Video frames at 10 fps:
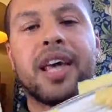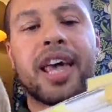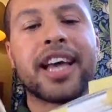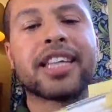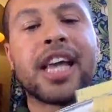
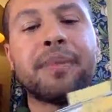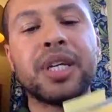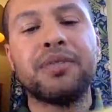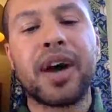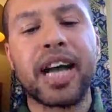Accept
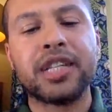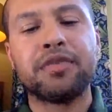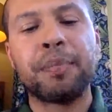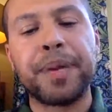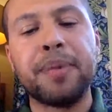advice
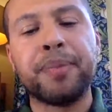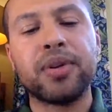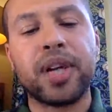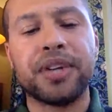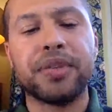from
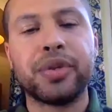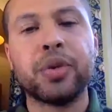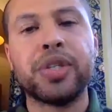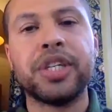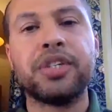people and
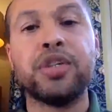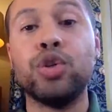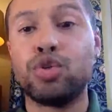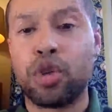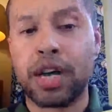sources you
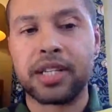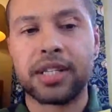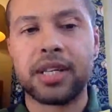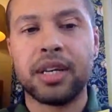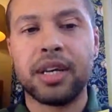
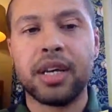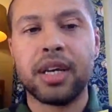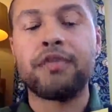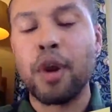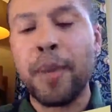trust.
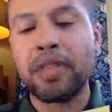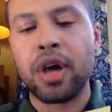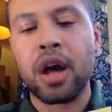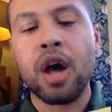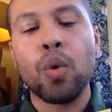If your
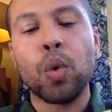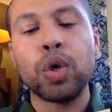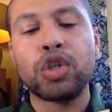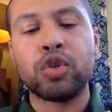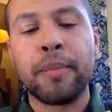mother
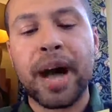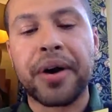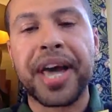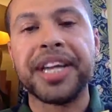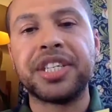warns you
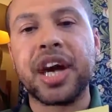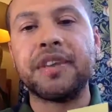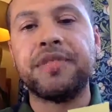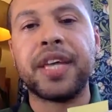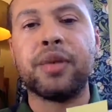about
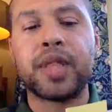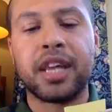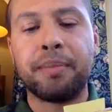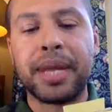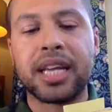HIV
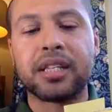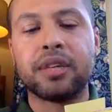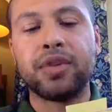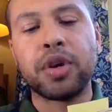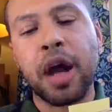within minutes
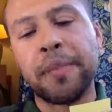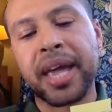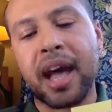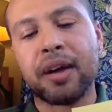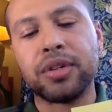of you coming
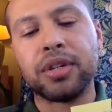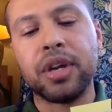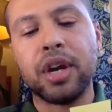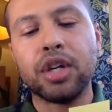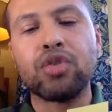out,
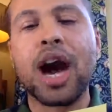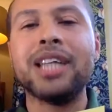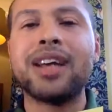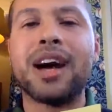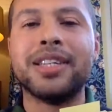try
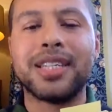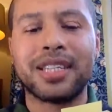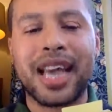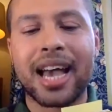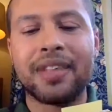to
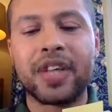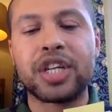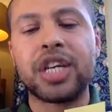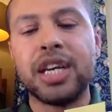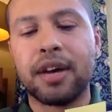understand that
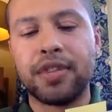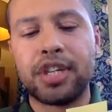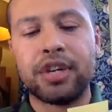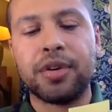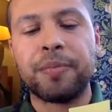she loves
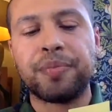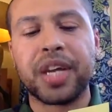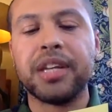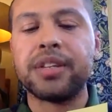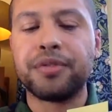you
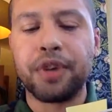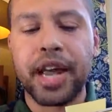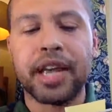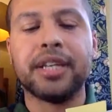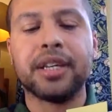and is
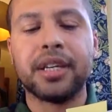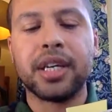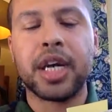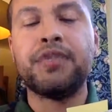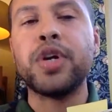afraid.
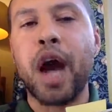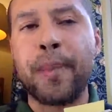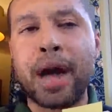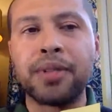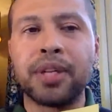If you come
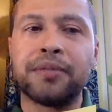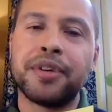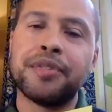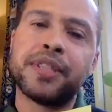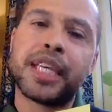out at
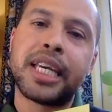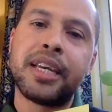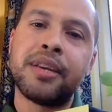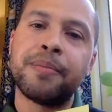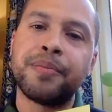
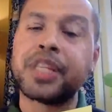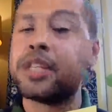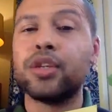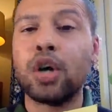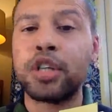15, this
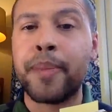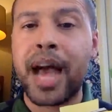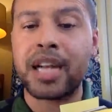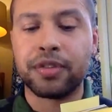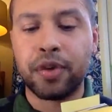is not a
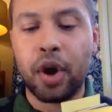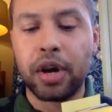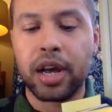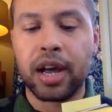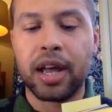badge of
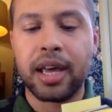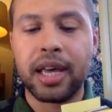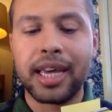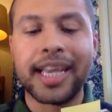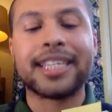honor.
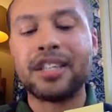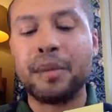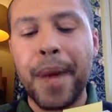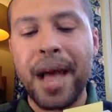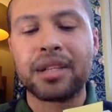It doesn't
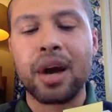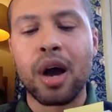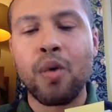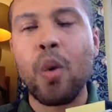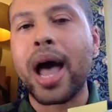matter
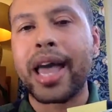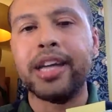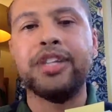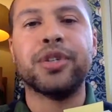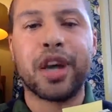what
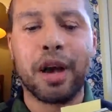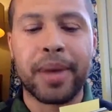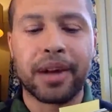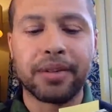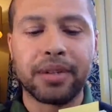age you come
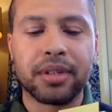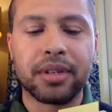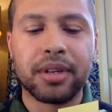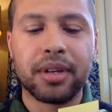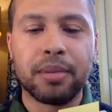out.
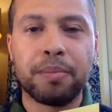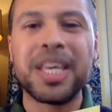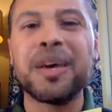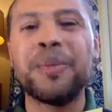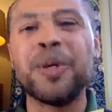
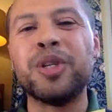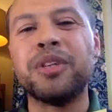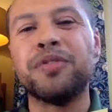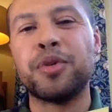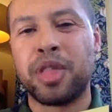Be a
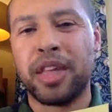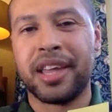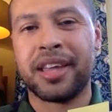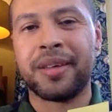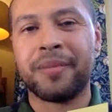beautiful
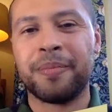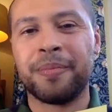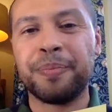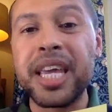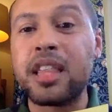thing.
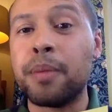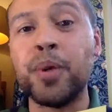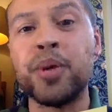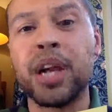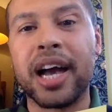Be the
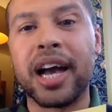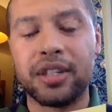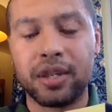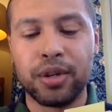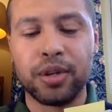moonlight
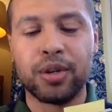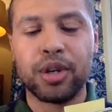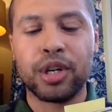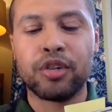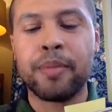too.
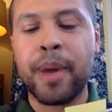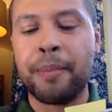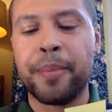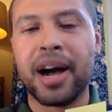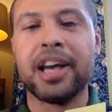
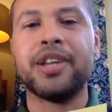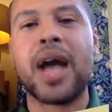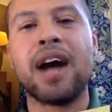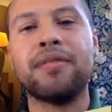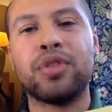Remember, you
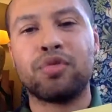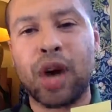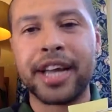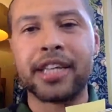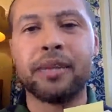have the
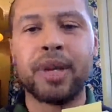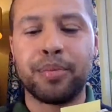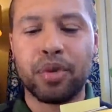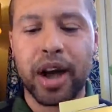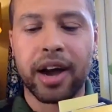right to be
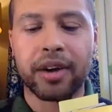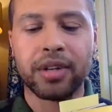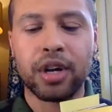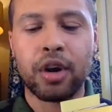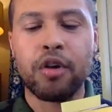proud.
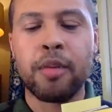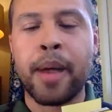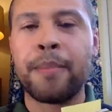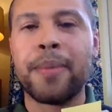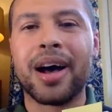
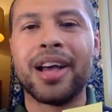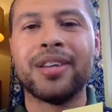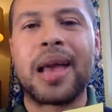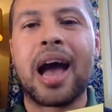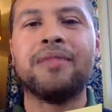Remember,
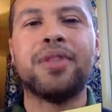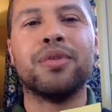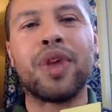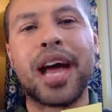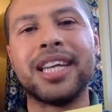you have the
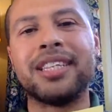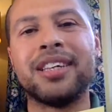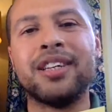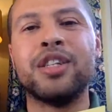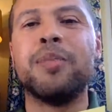right
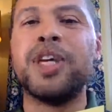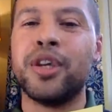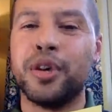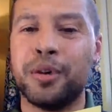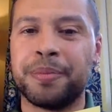to be you.